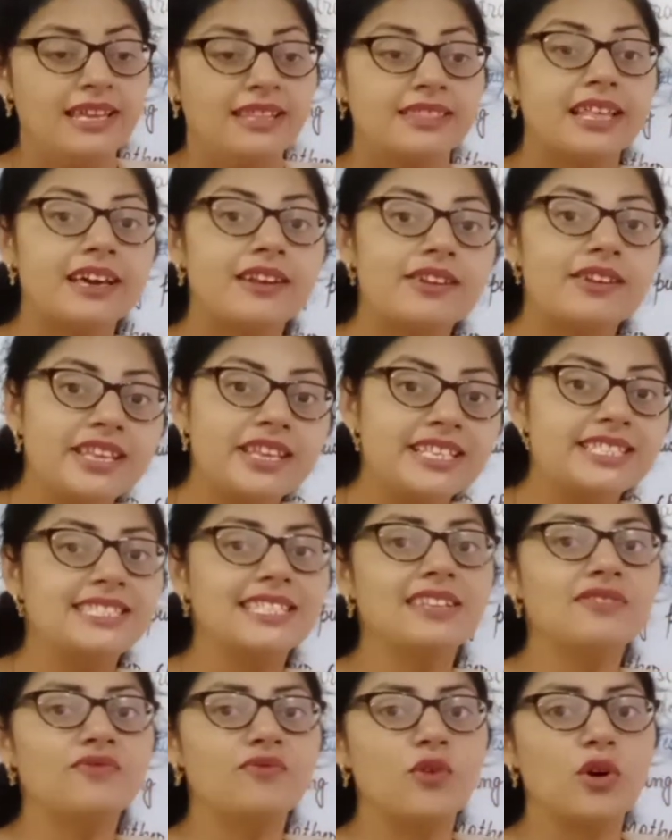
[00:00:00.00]
The
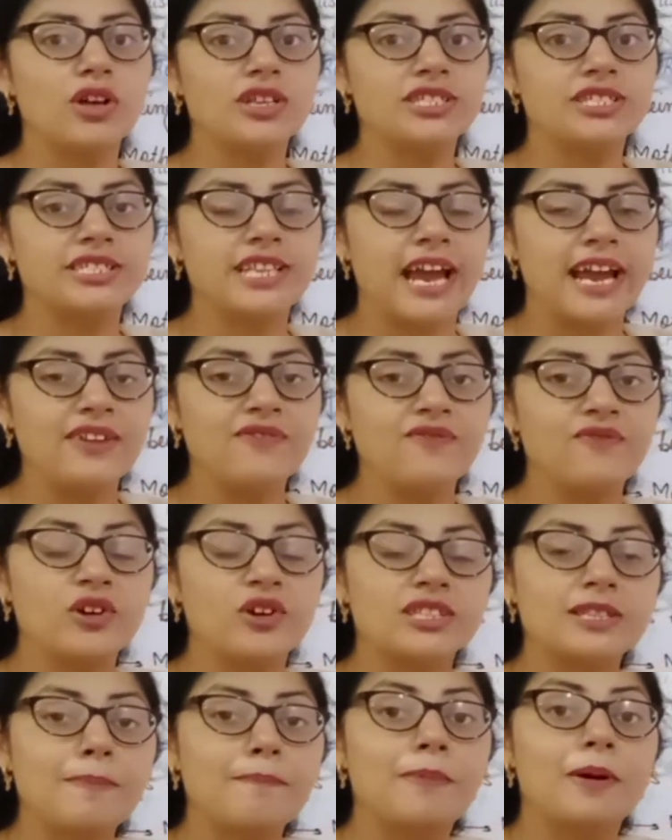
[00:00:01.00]
reason was that
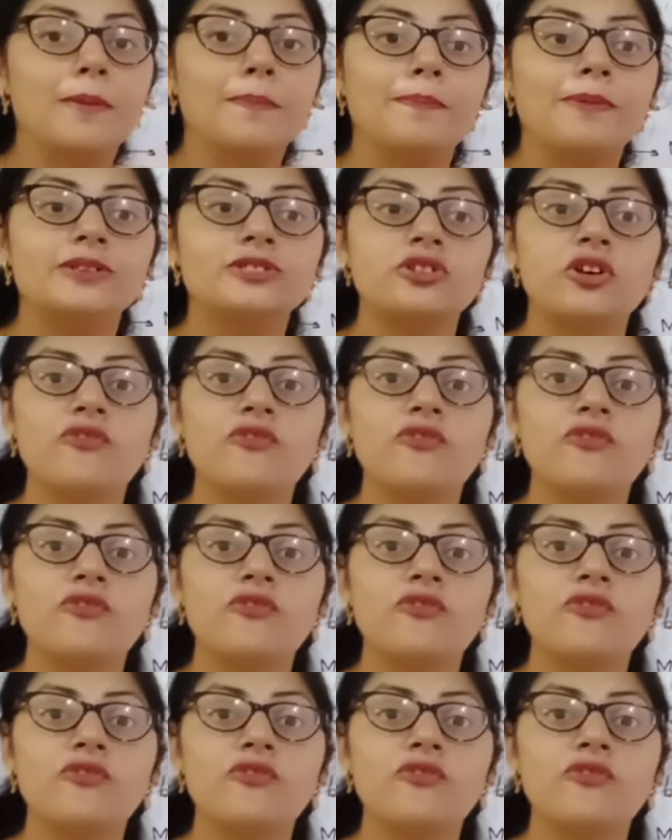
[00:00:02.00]
for the purpose